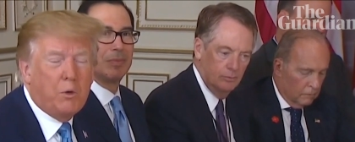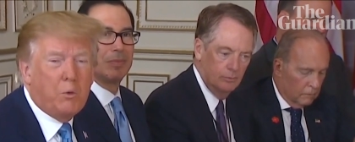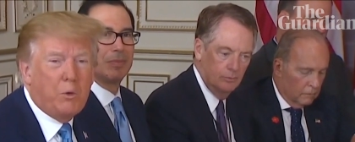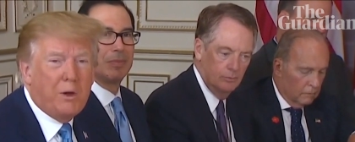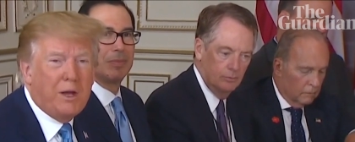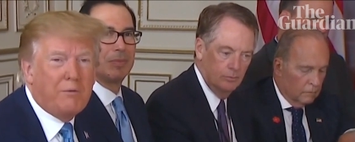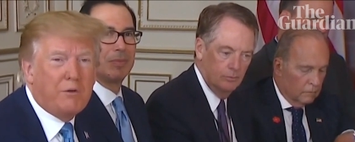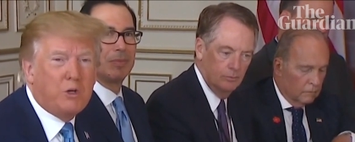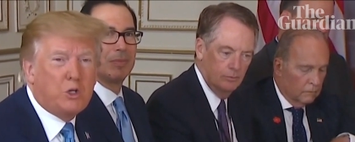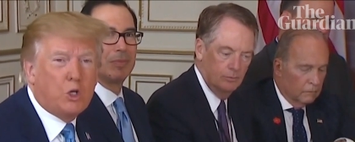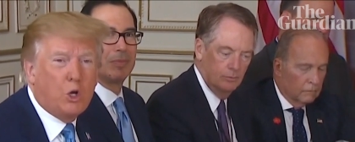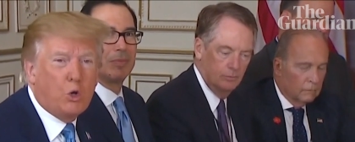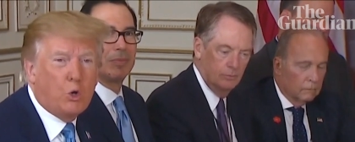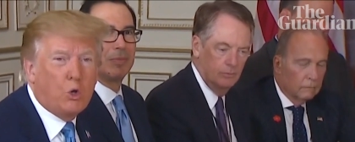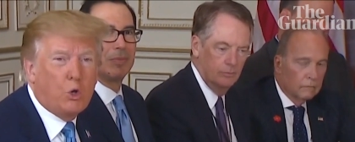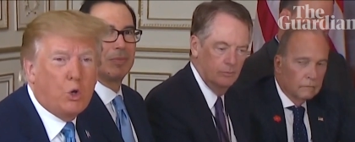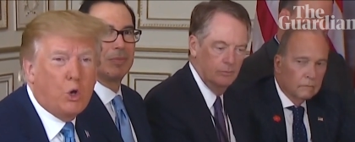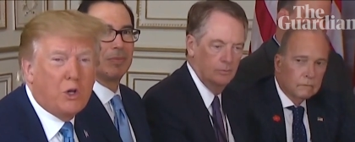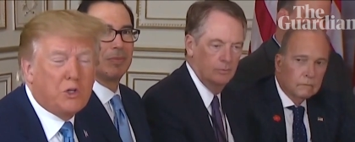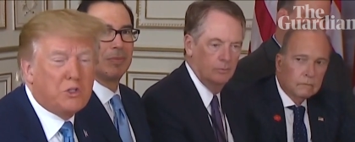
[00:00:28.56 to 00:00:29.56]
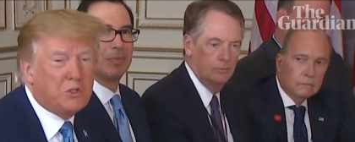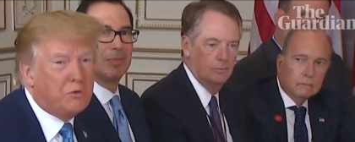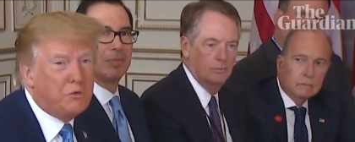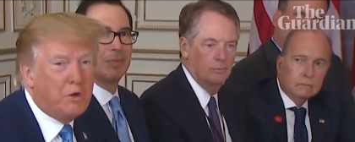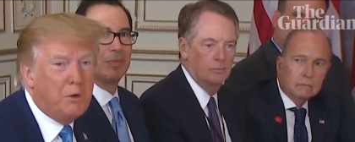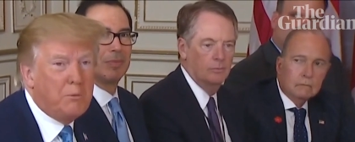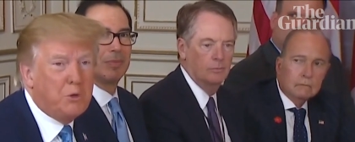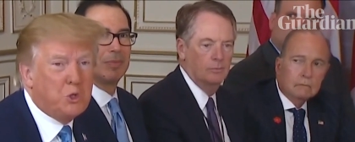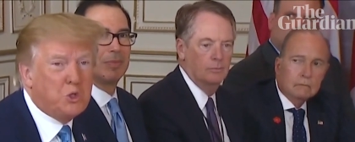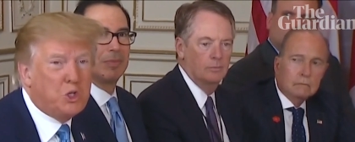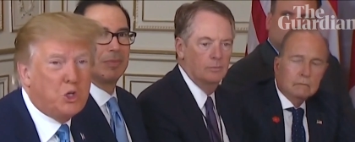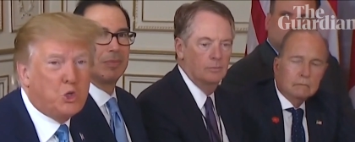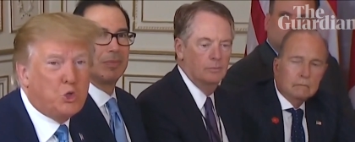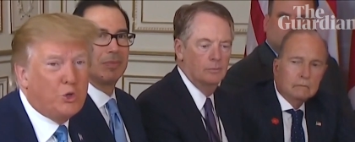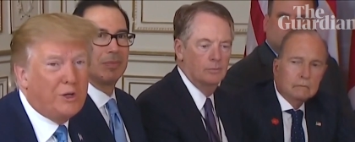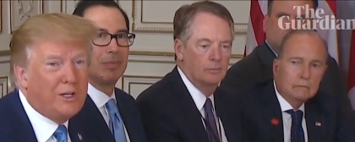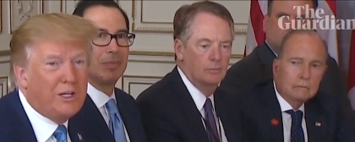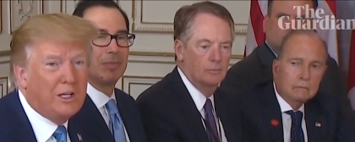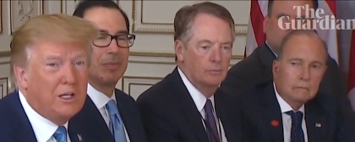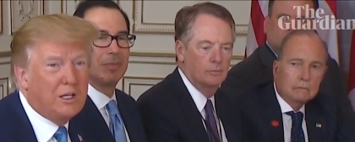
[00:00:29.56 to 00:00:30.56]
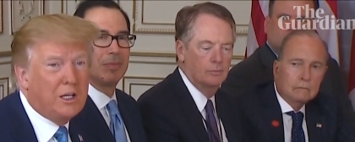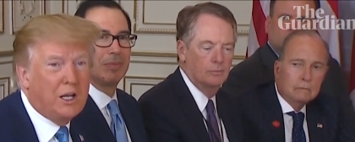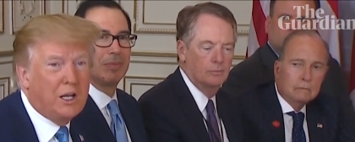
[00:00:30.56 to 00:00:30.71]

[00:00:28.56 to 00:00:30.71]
Speaker 1: when we have a total loss of almost $1 trillion